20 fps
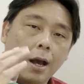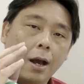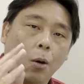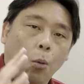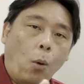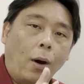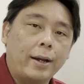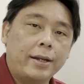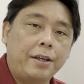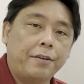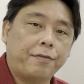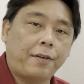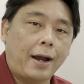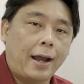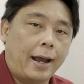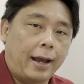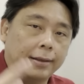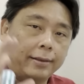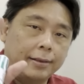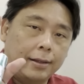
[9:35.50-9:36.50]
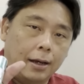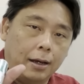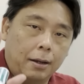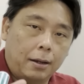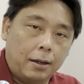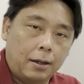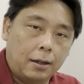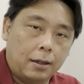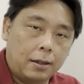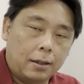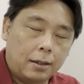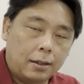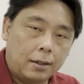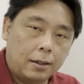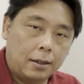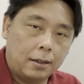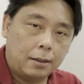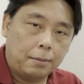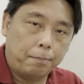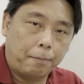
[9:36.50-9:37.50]
What if I had a
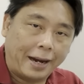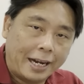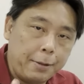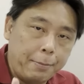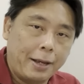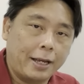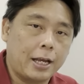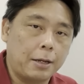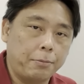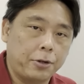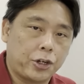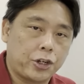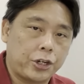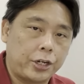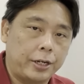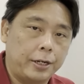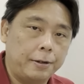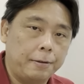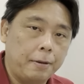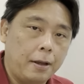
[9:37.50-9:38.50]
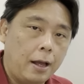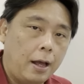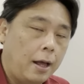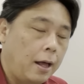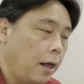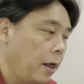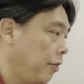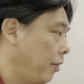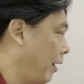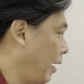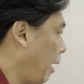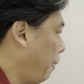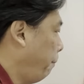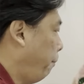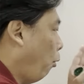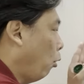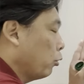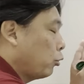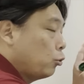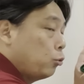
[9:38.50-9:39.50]
money-making machine that I
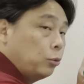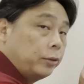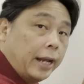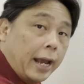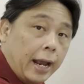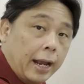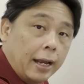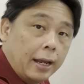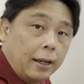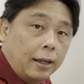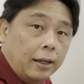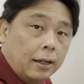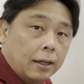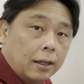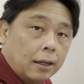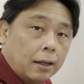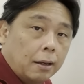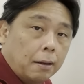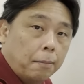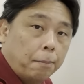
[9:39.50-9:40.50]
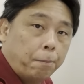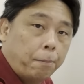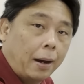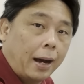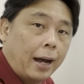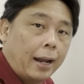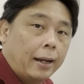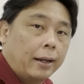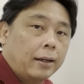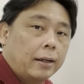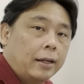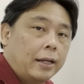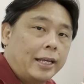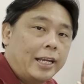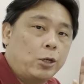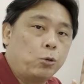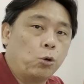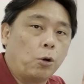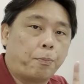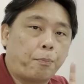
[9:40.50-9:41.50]
bought today, but
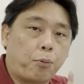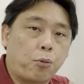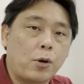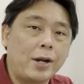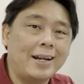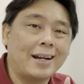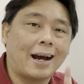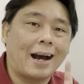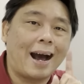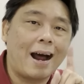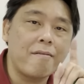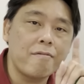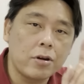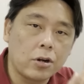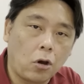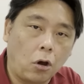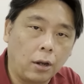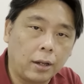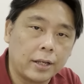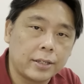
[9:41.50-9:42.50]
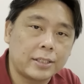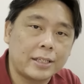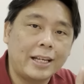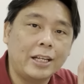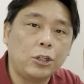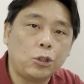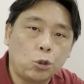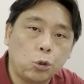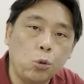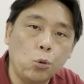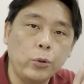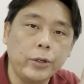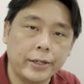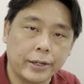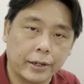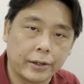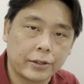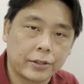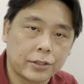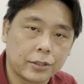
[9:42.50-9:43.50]
it would print $100 in 2
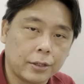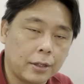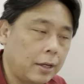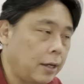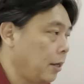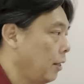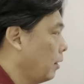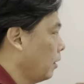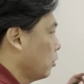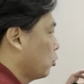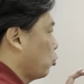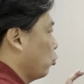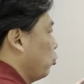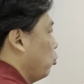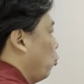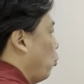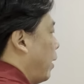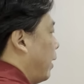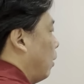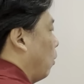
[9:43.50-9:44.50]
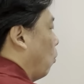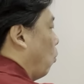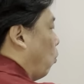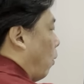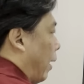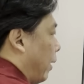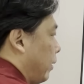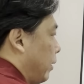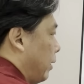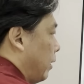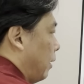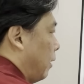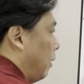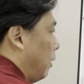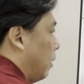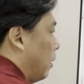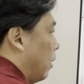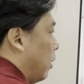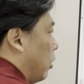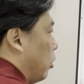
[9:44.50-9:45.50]
years? So you wait 1
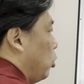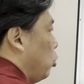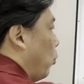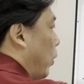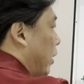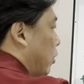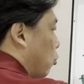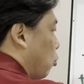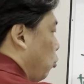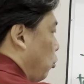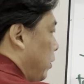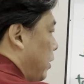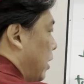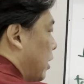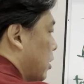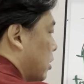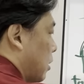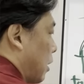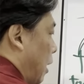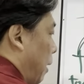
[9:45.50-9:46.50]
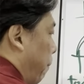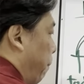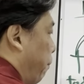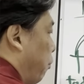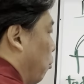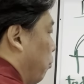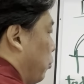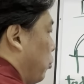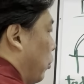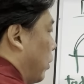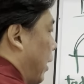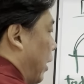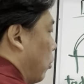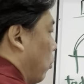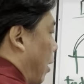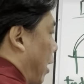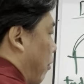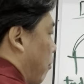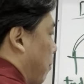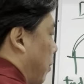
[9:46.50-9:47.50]
year, you wait 2 years, and boom, you get
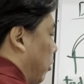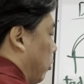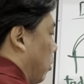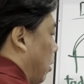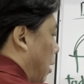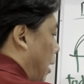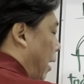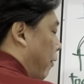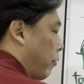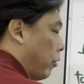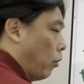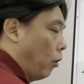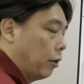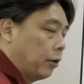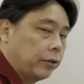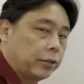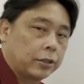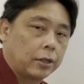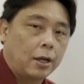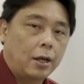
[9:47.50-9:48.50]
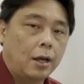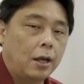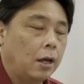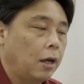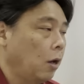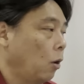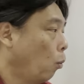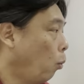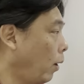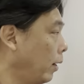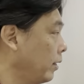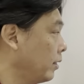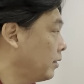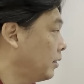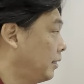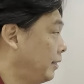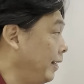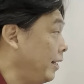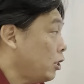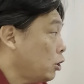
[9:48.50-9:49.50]
your $100. What
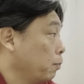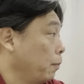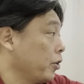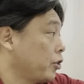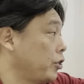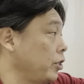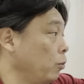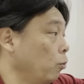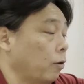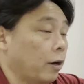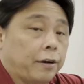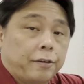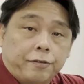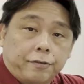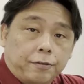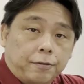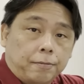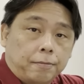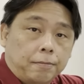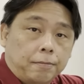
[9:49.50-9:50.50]
is this machine worth?